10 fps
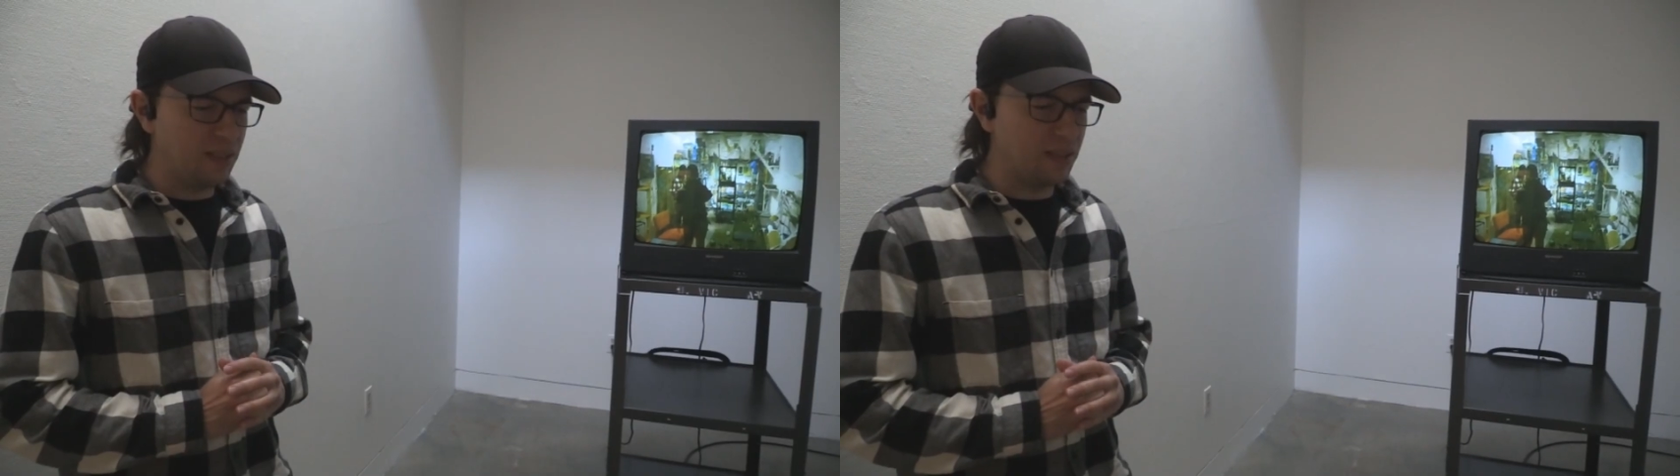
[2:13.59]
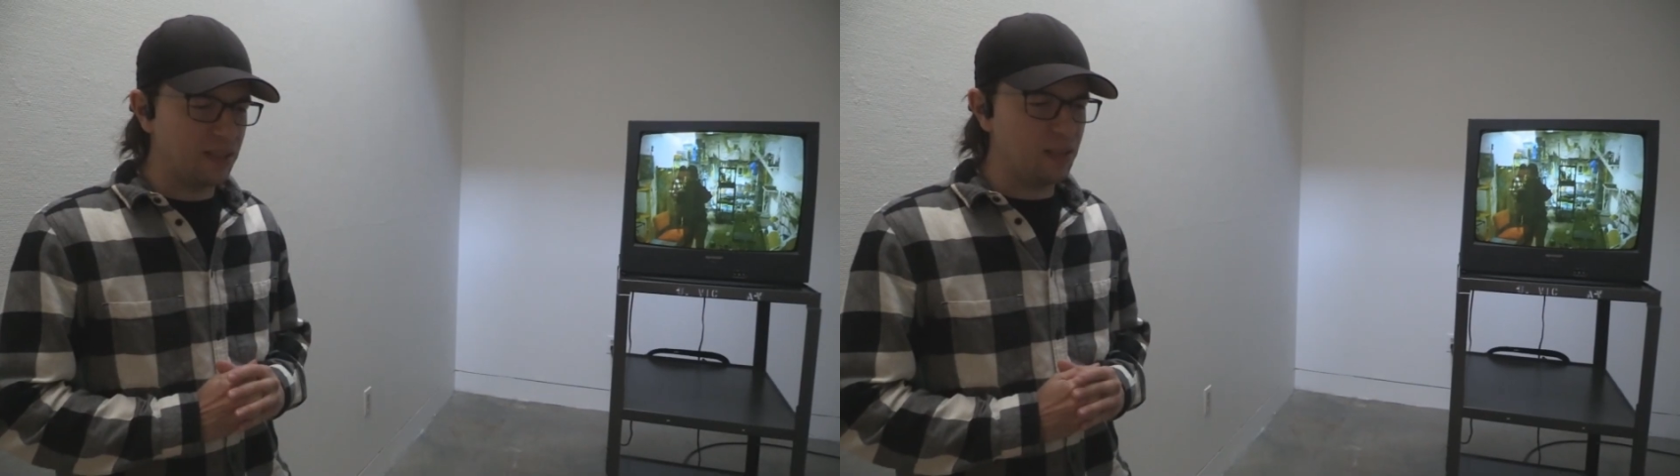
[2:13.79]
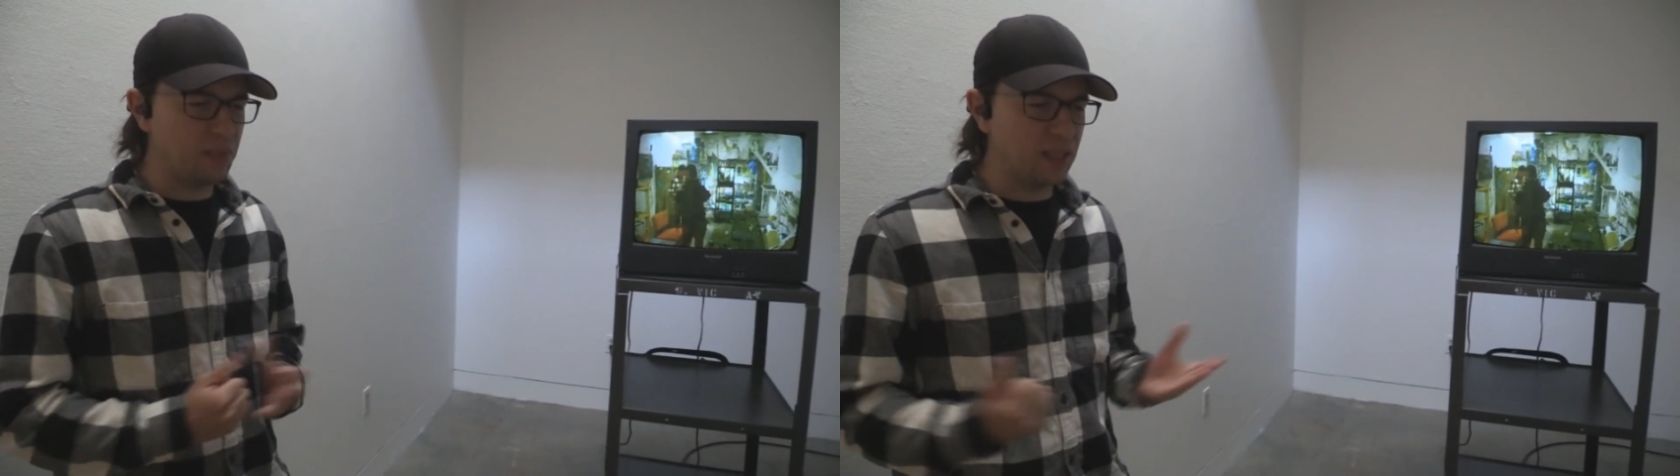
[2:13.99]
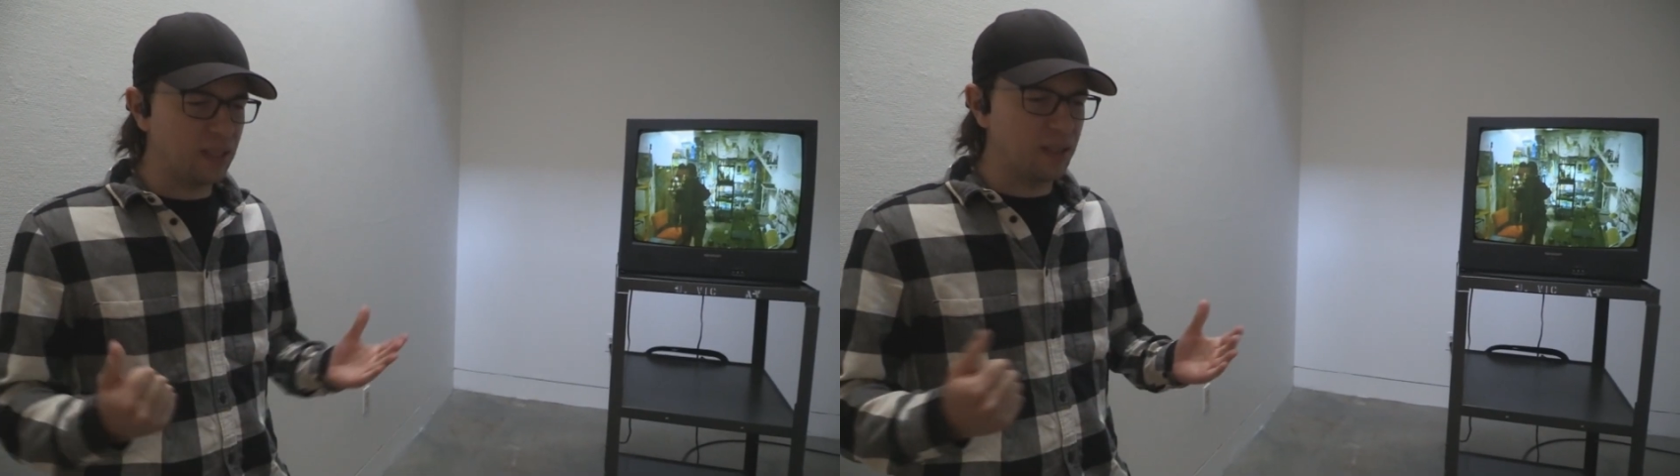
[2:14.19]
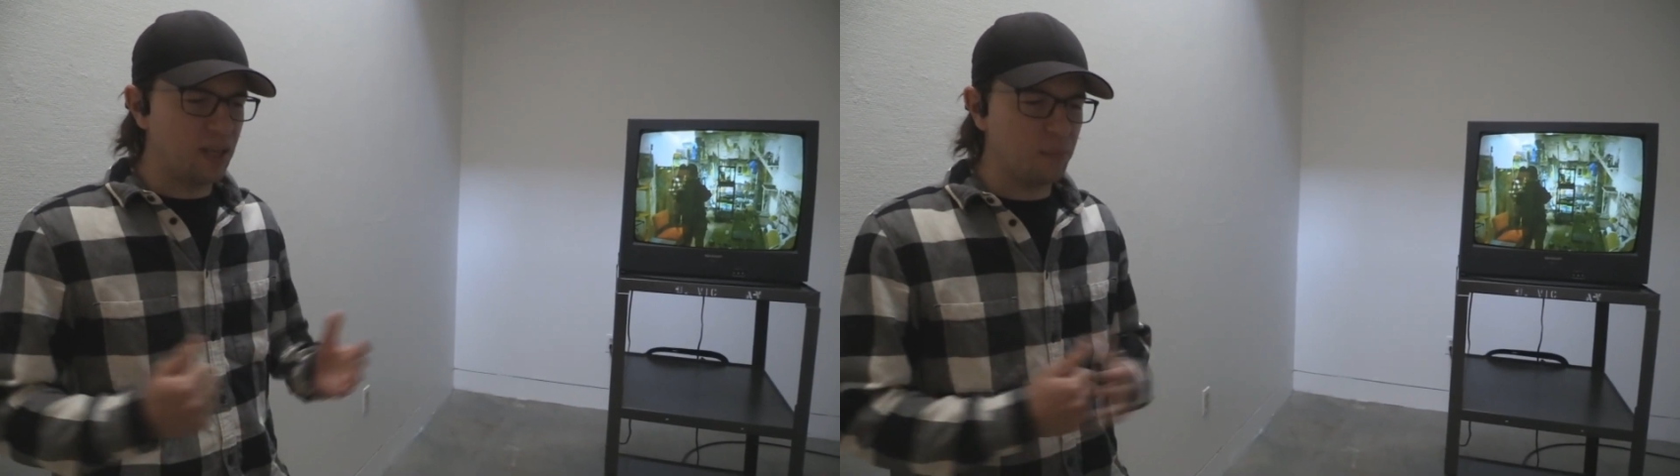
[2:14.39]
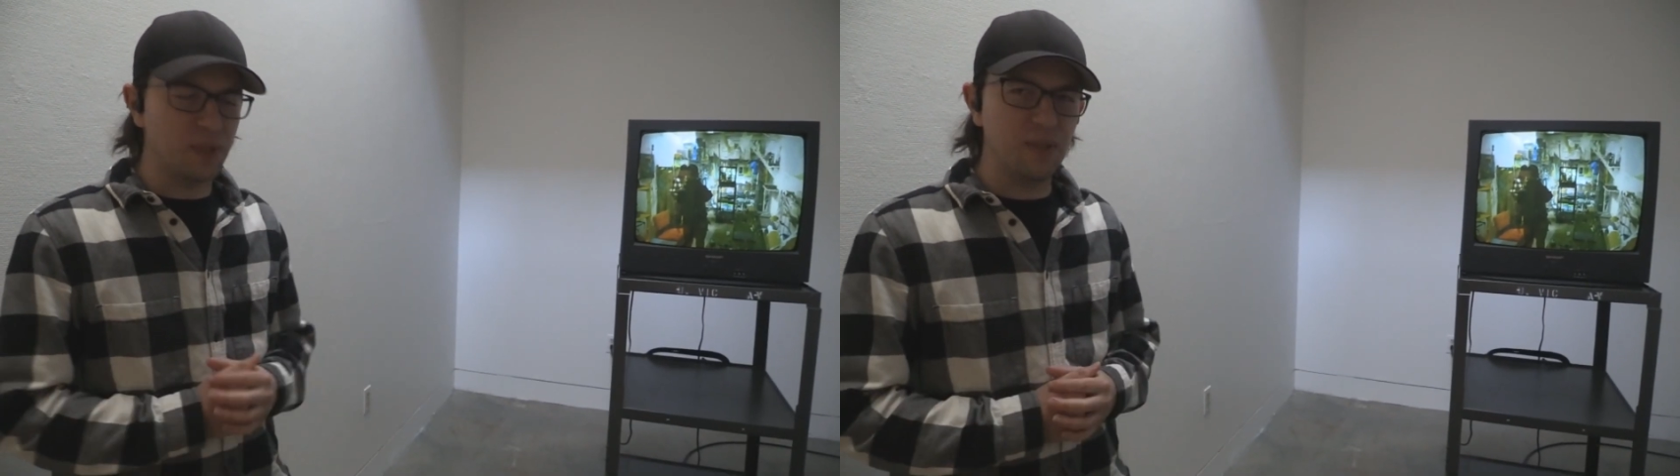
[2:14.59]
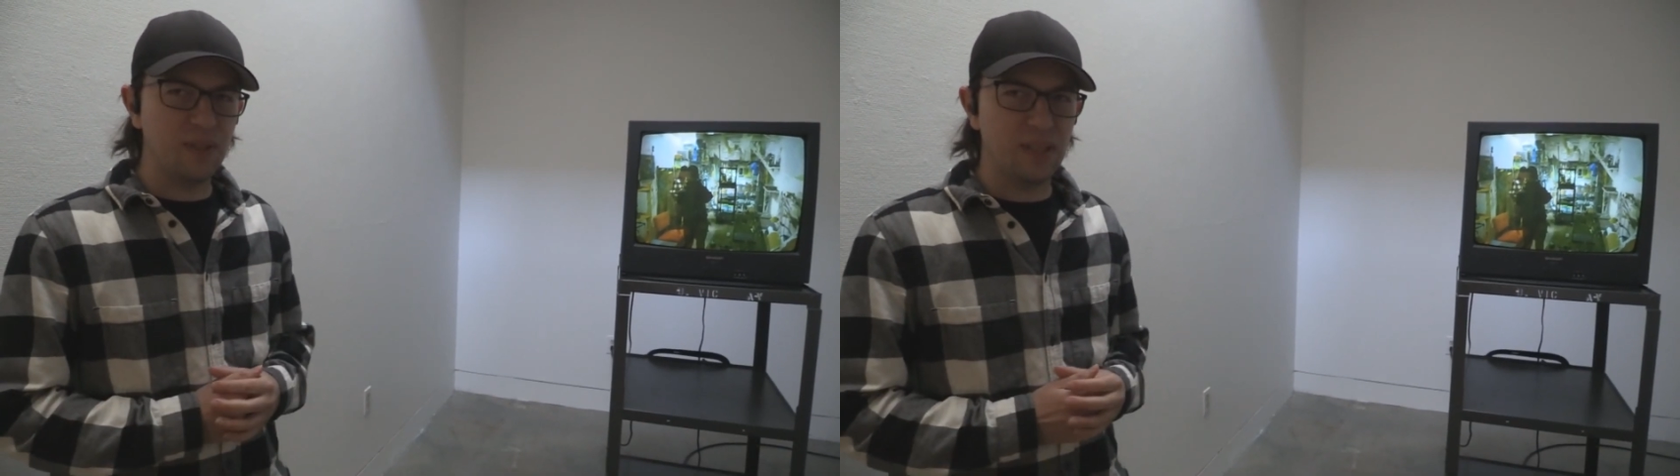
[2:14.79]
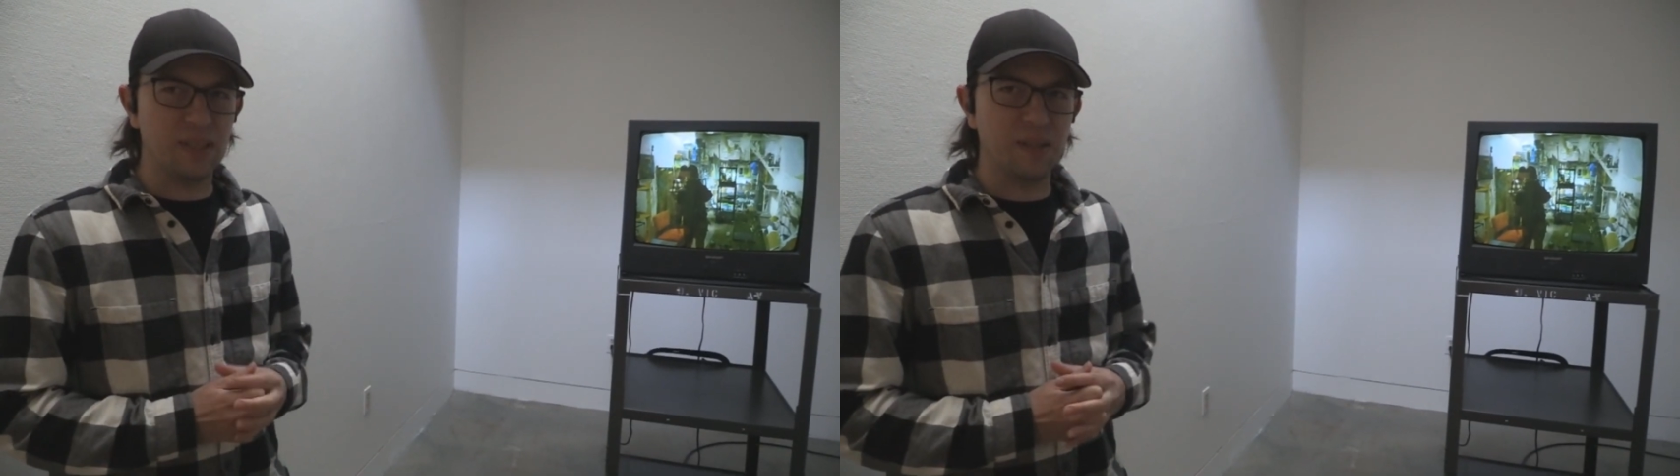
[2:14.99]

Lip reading: and it just seemed like a good opportunity,